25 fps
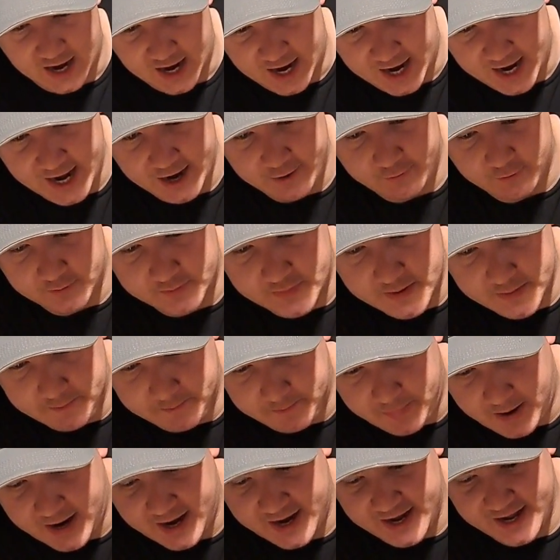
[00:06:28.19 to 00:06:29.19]
I will be
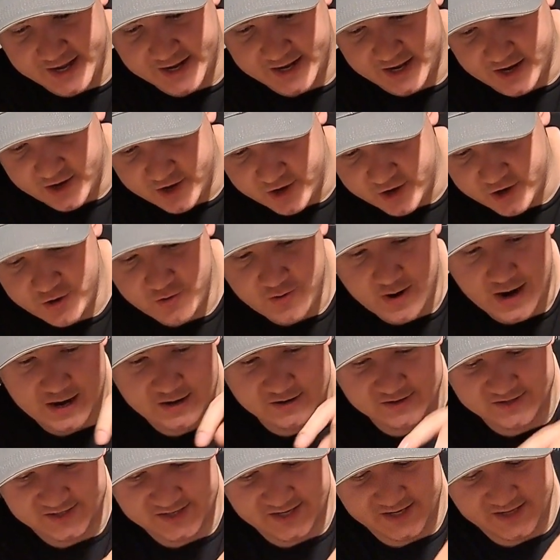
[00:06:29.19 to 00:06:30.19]
buying a new
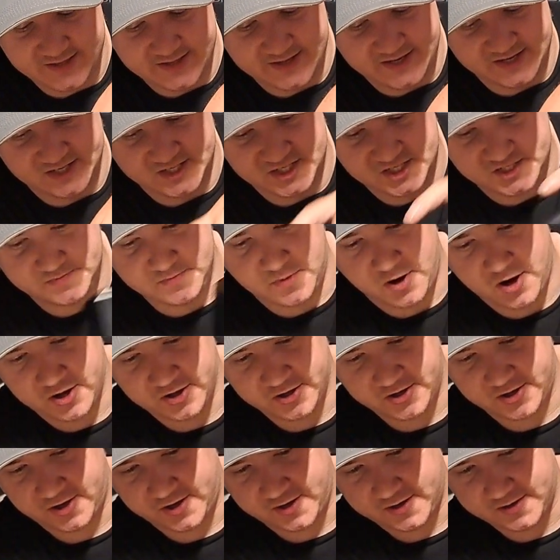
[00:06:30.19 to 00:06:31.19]
housing that is
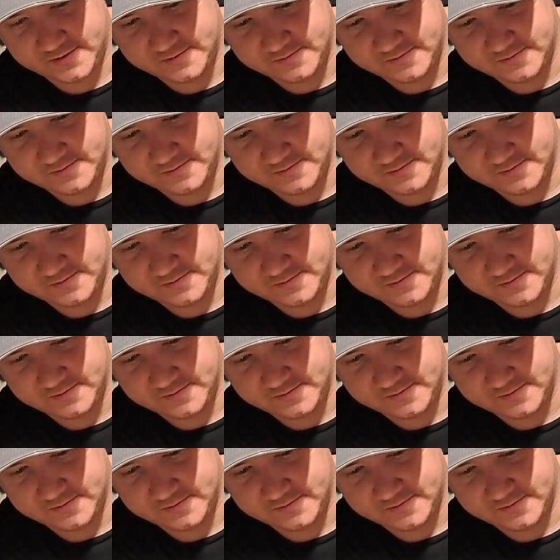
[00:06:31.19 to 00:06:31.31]
smaller,